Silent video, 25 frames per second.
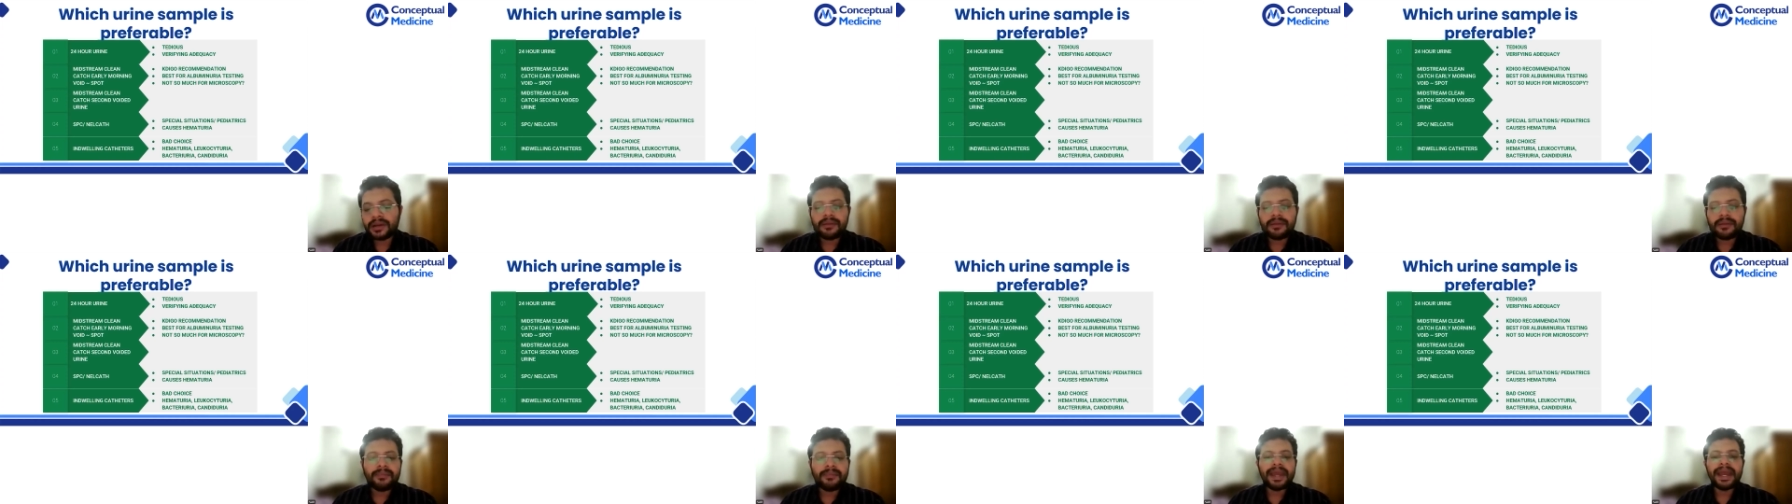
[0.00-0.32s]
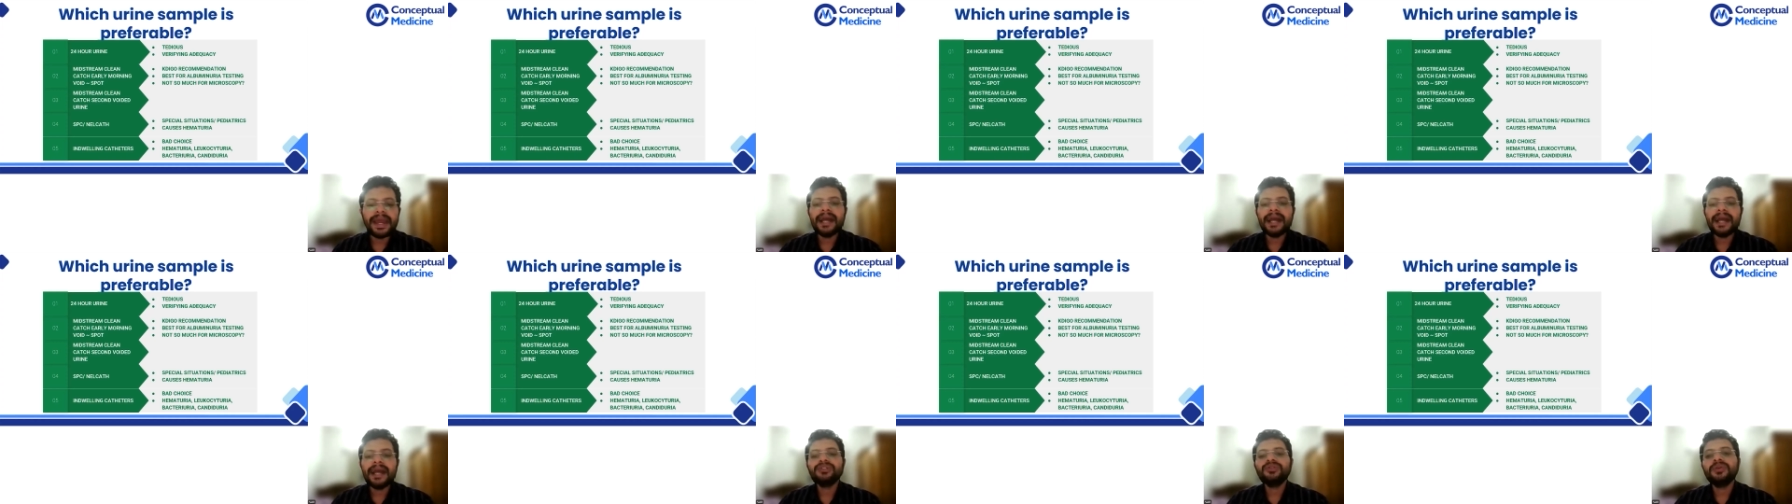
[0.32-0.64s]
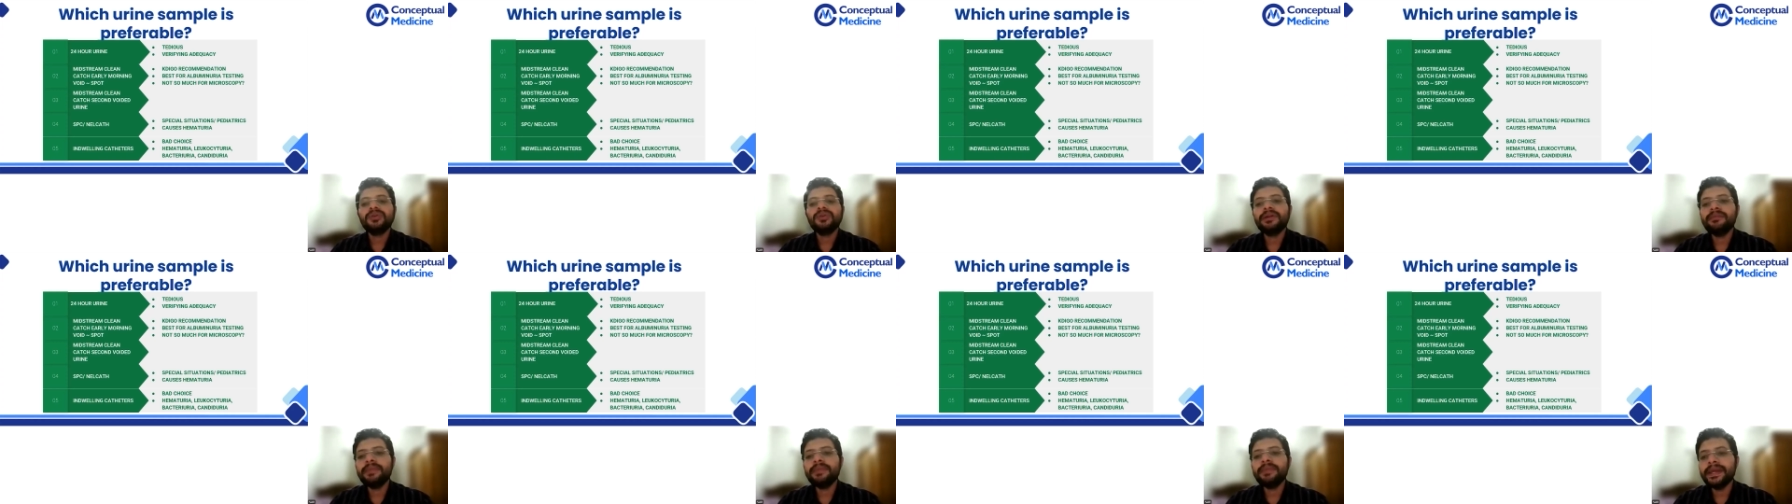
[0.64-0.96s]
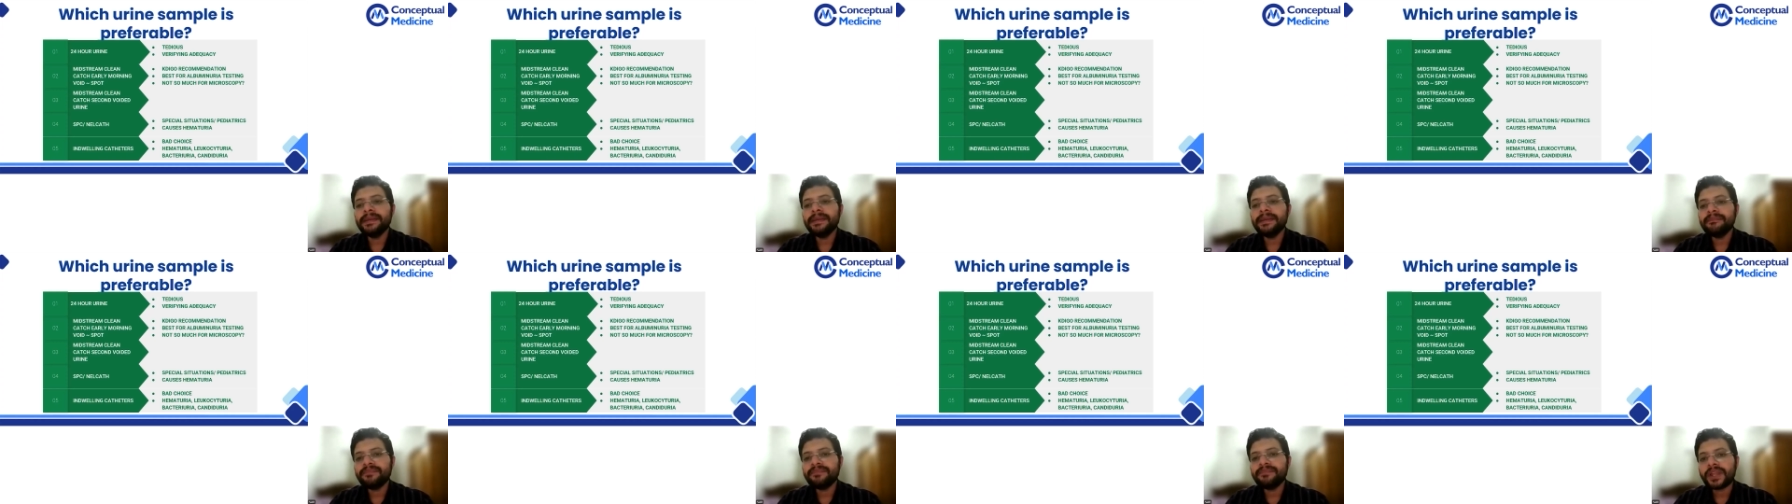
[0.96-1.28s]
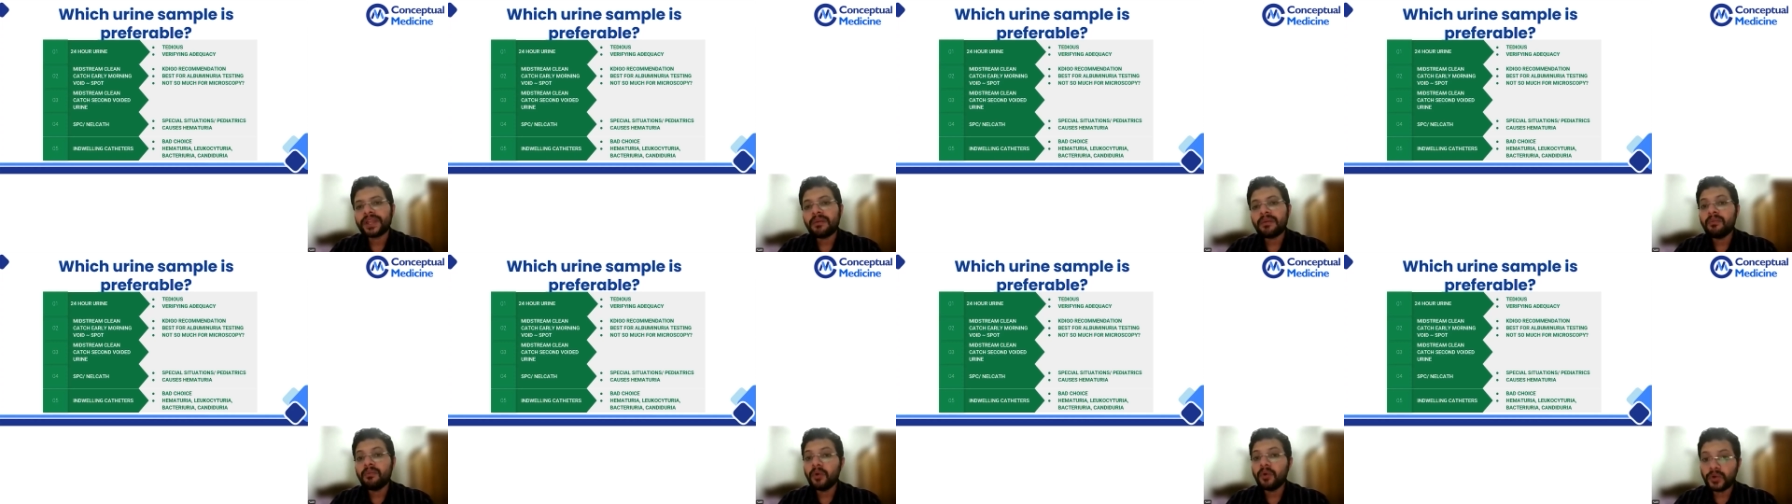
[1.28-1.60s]
may actually be
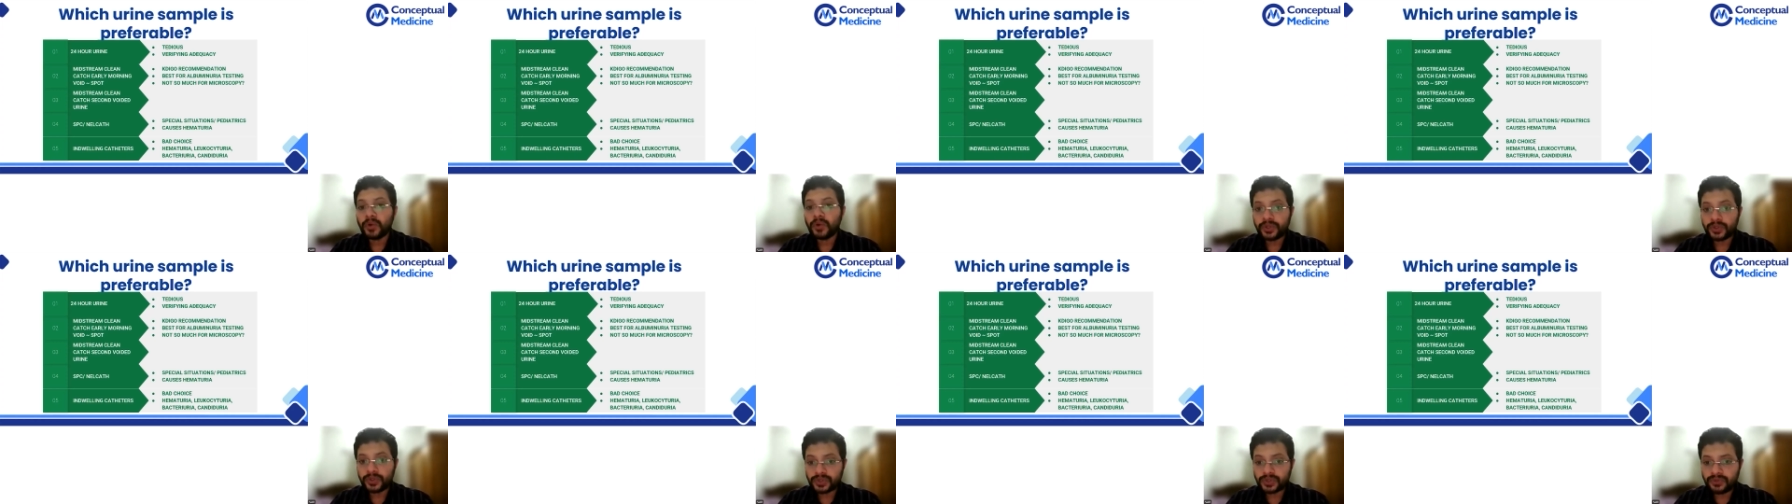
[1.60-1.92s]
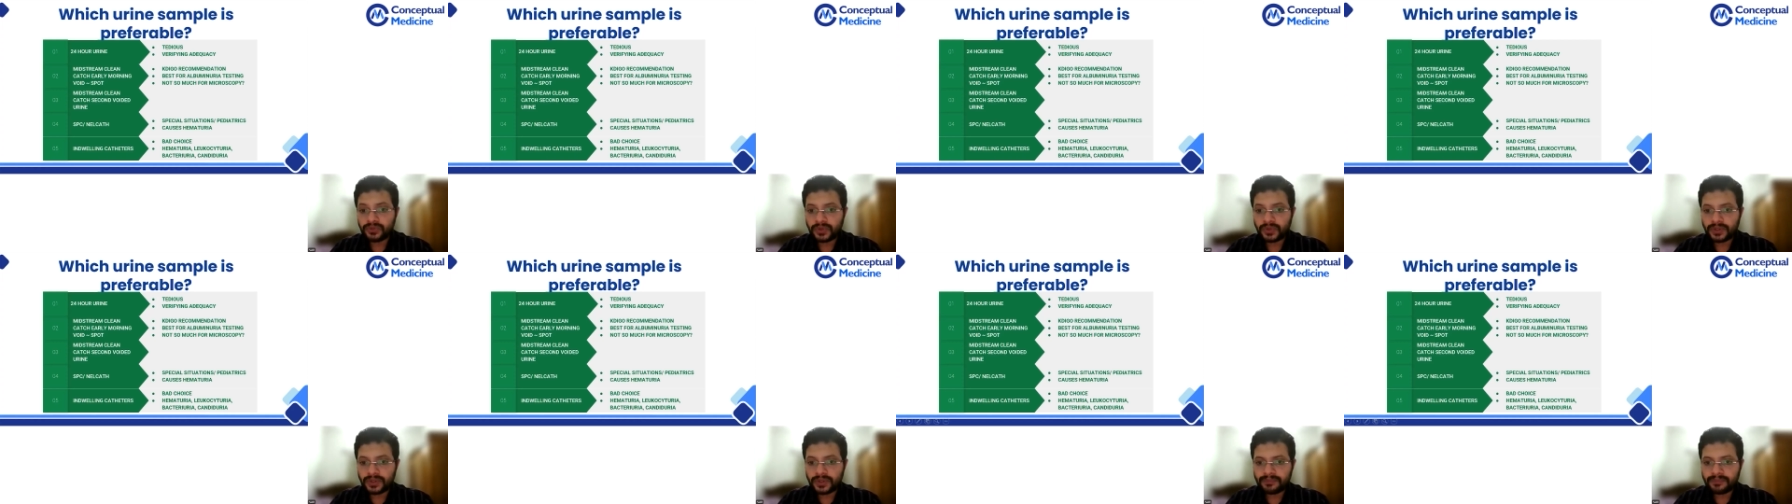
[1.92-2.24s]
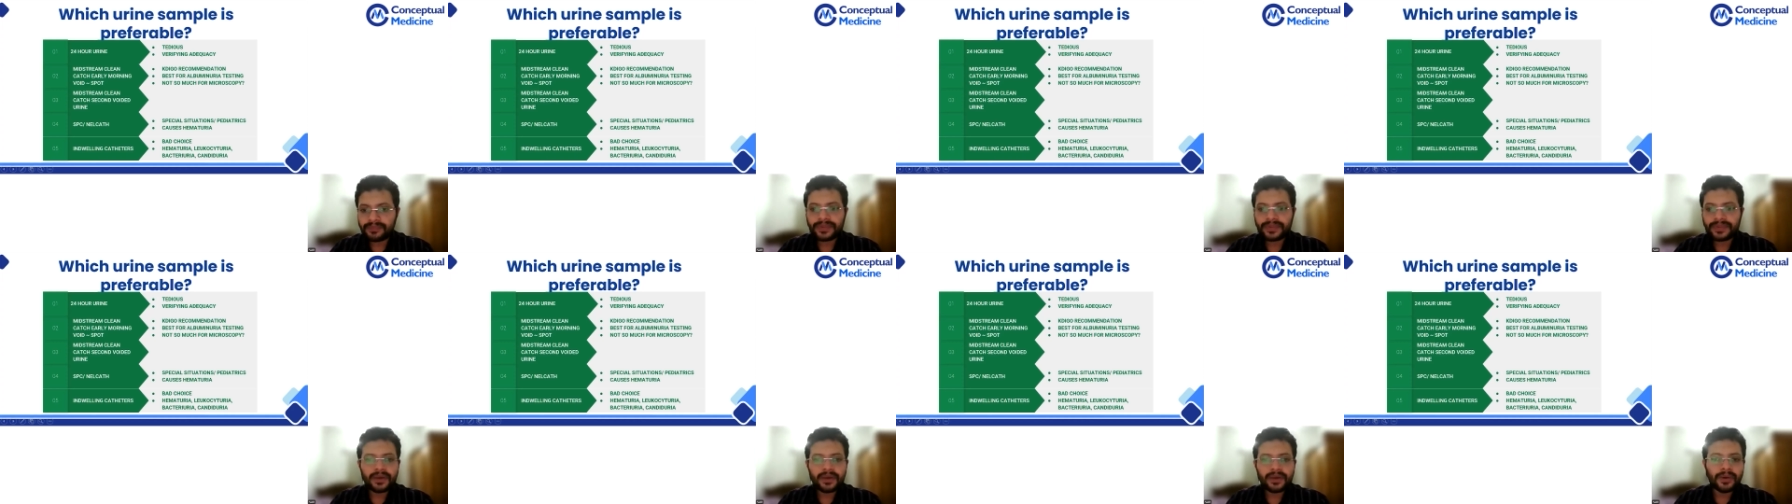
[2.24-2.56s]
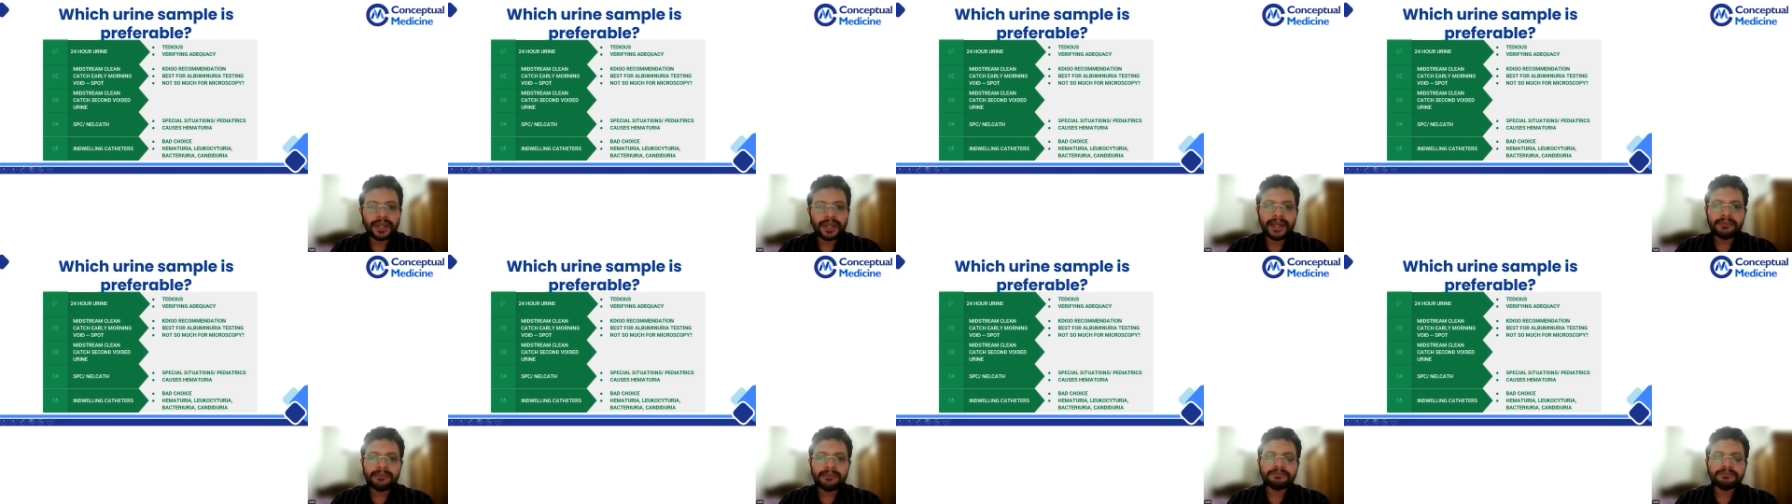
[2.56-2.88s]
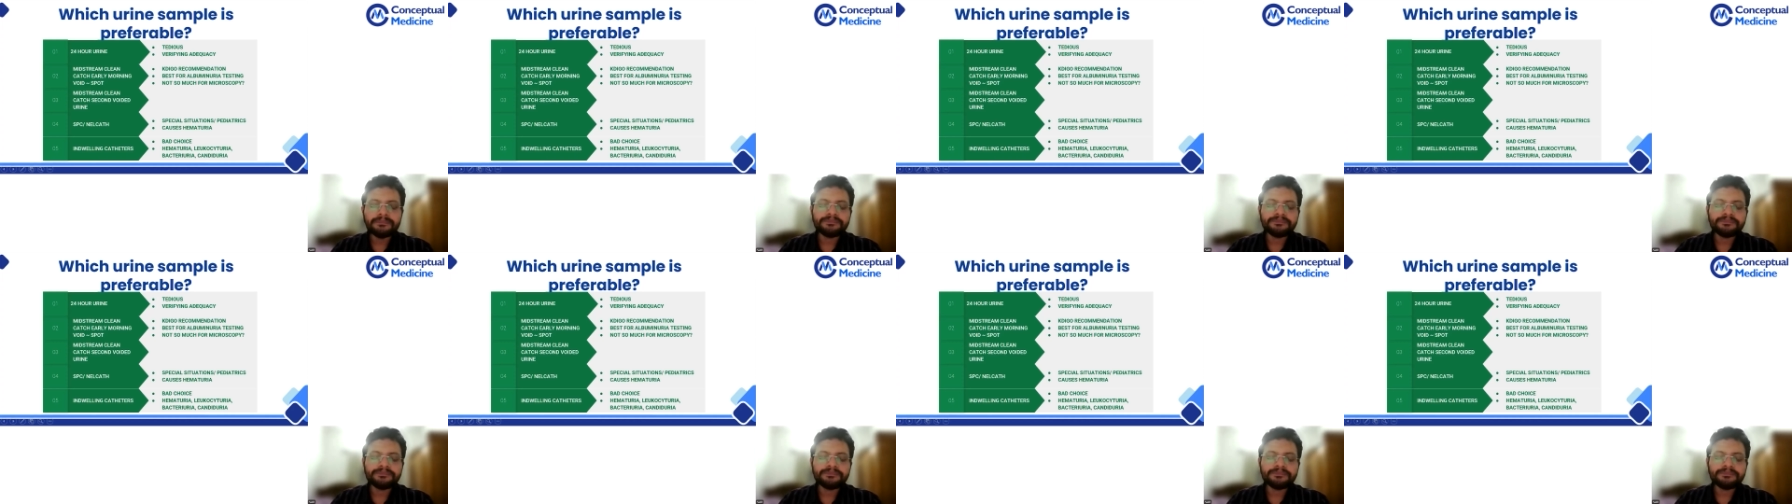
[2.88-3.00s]
more useful. Okay.